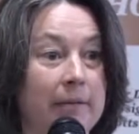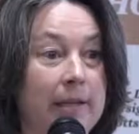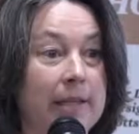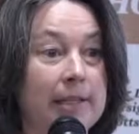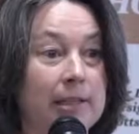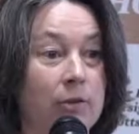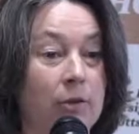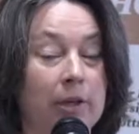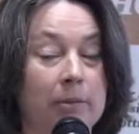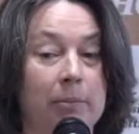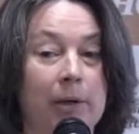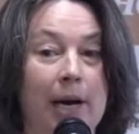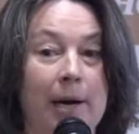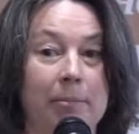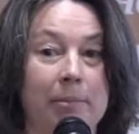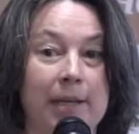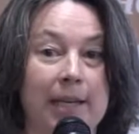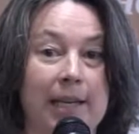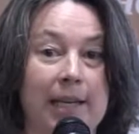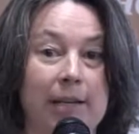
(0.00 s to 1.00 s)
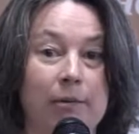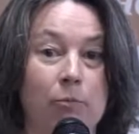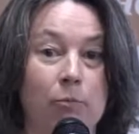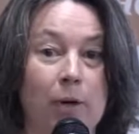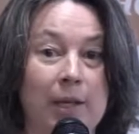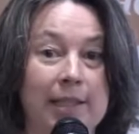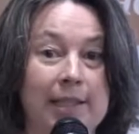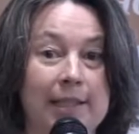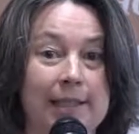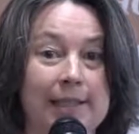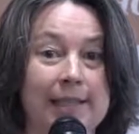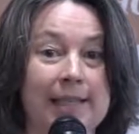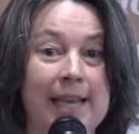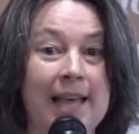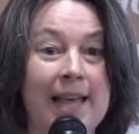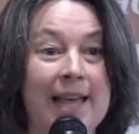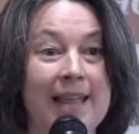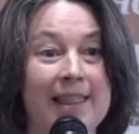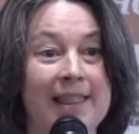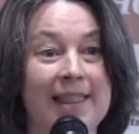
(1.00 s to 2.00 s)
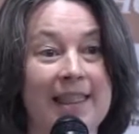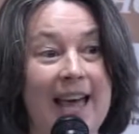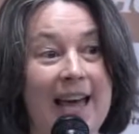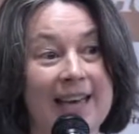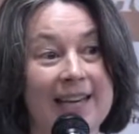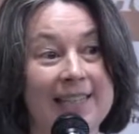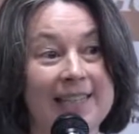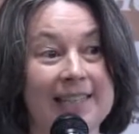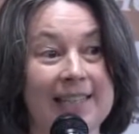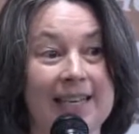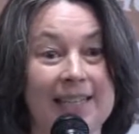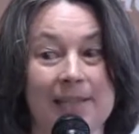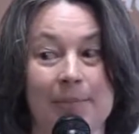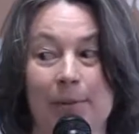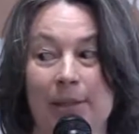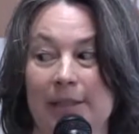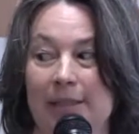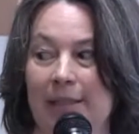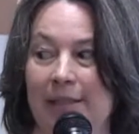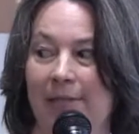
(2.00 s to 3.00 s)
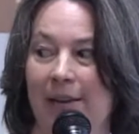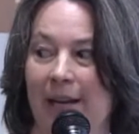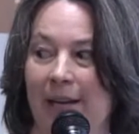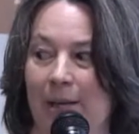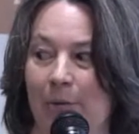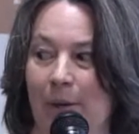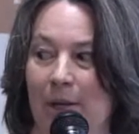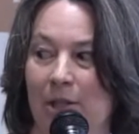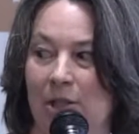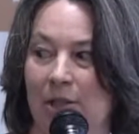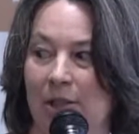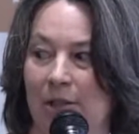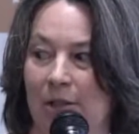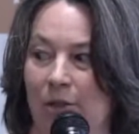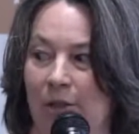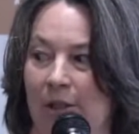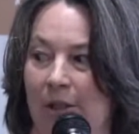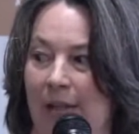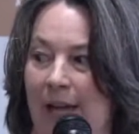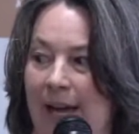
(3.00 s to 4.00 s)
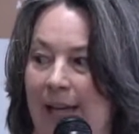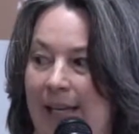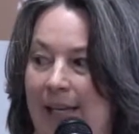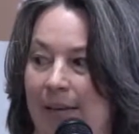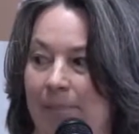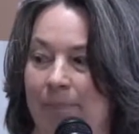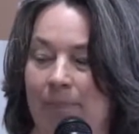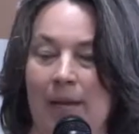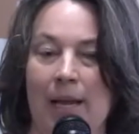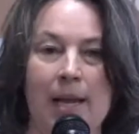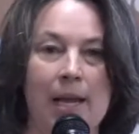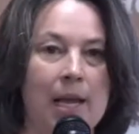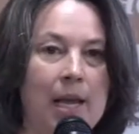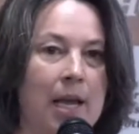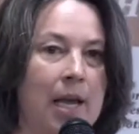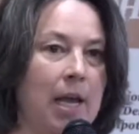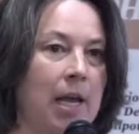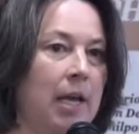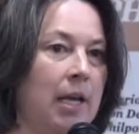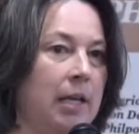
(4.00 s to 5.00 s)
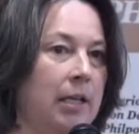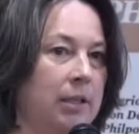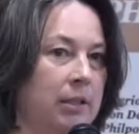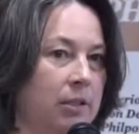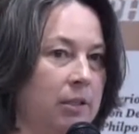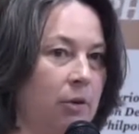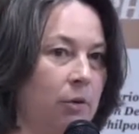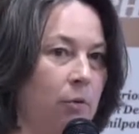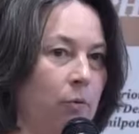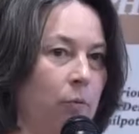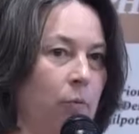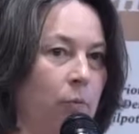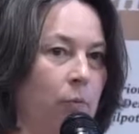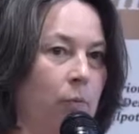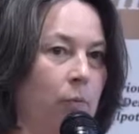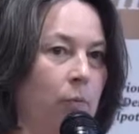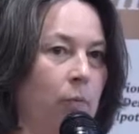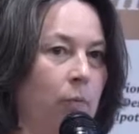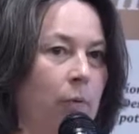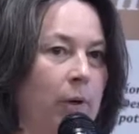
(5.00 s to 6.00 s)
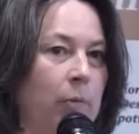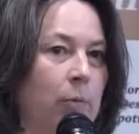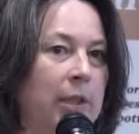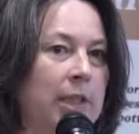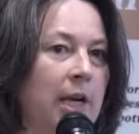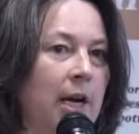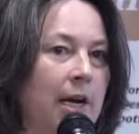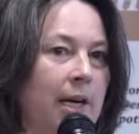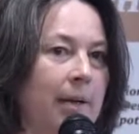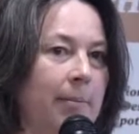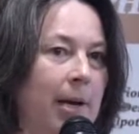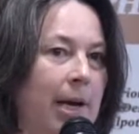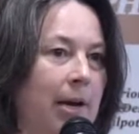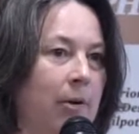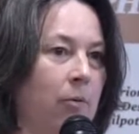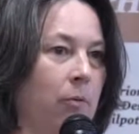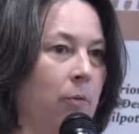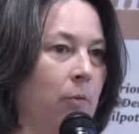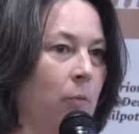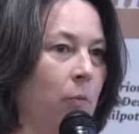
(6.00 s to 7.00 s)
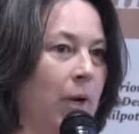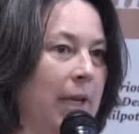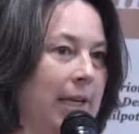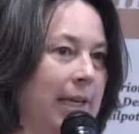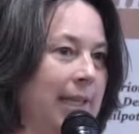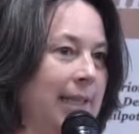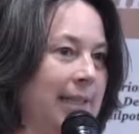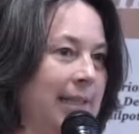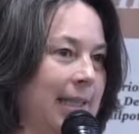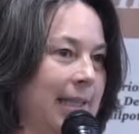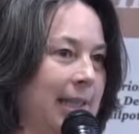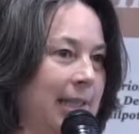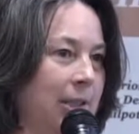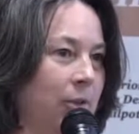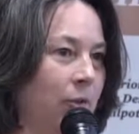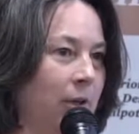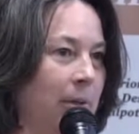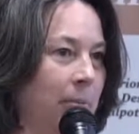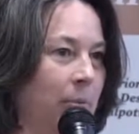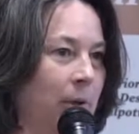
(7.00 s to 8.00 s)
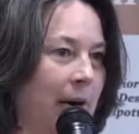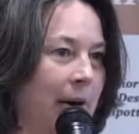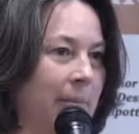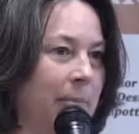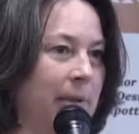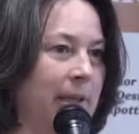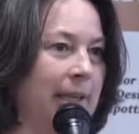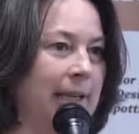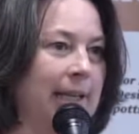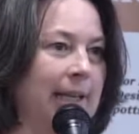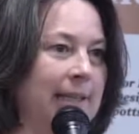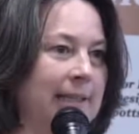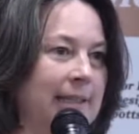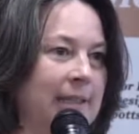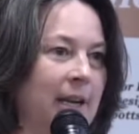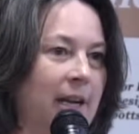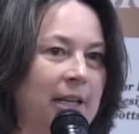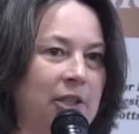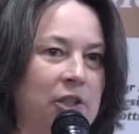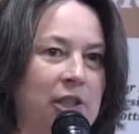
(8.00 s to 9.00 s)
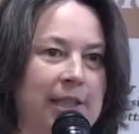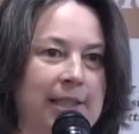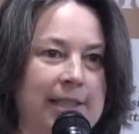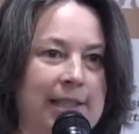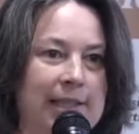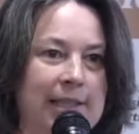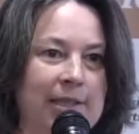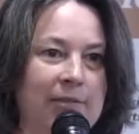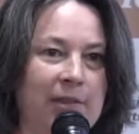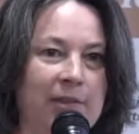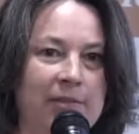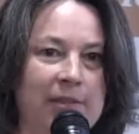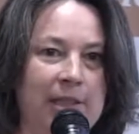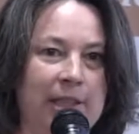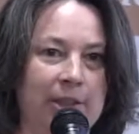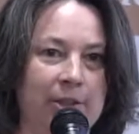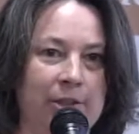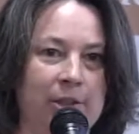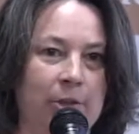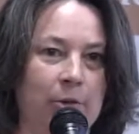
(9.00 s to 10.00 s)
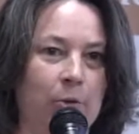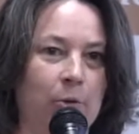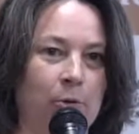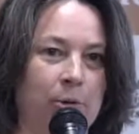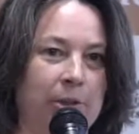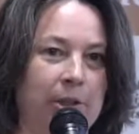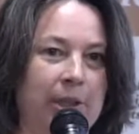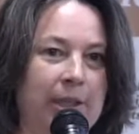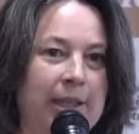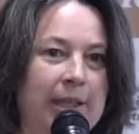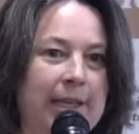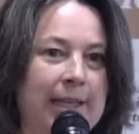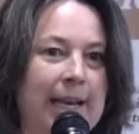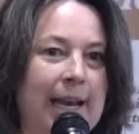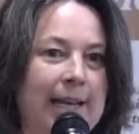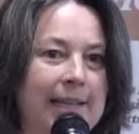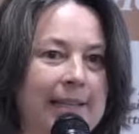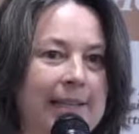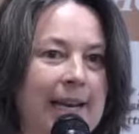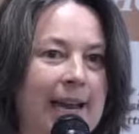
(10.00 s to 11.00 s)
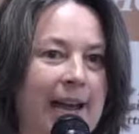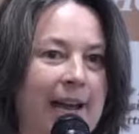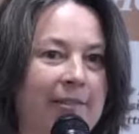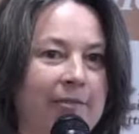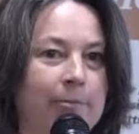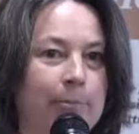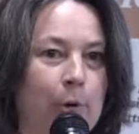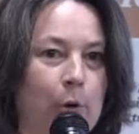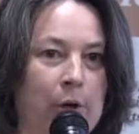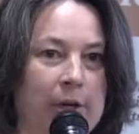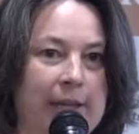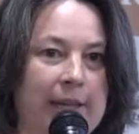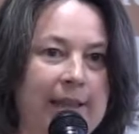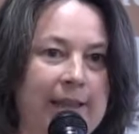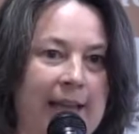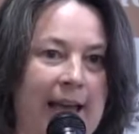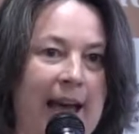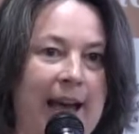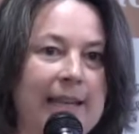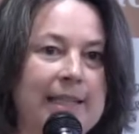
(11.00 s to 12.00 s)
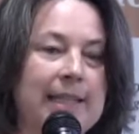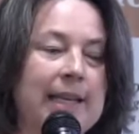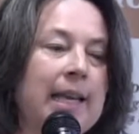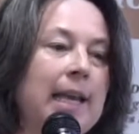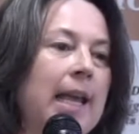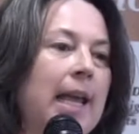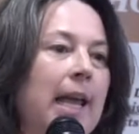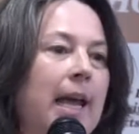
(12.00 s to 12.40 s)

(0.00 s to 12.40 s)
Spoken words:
historic property and what does that assessment and evaluation look like. So when we talk about what is a historic property, it's not just that it's 50 years or older. It has to have more than that.